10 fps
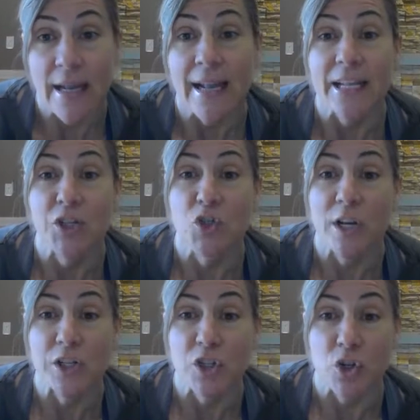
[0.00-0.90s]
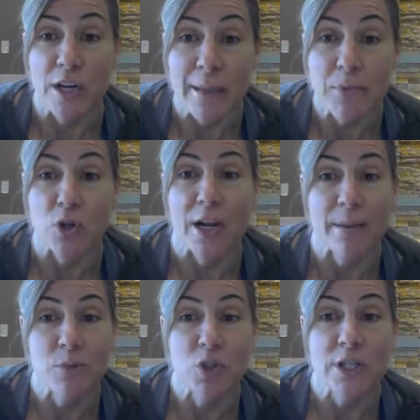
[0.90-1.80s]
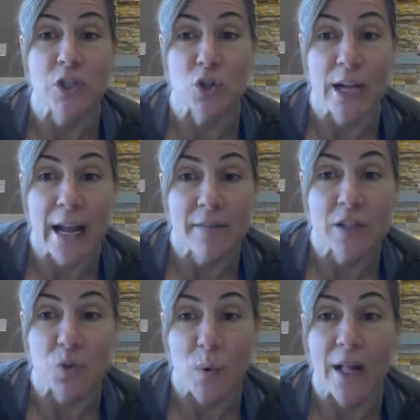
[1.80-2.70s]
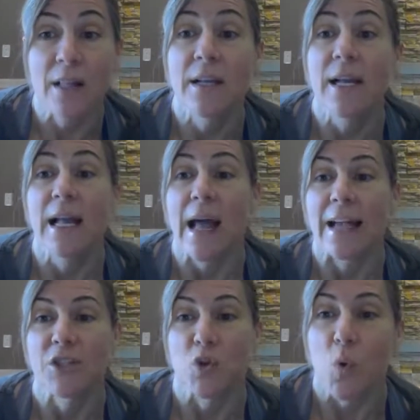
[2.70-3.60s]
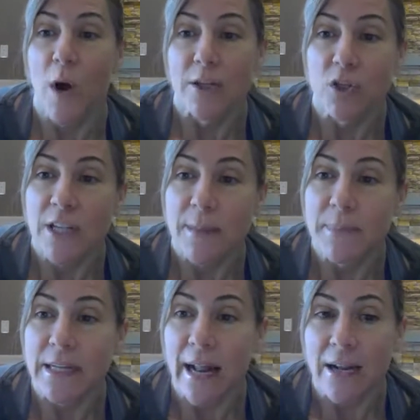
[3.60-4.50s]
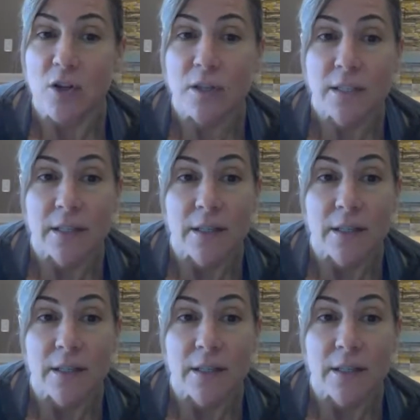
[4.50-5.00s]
It stretches your hips, your hamstrings, your calves, as well as your quadriceps and ankles.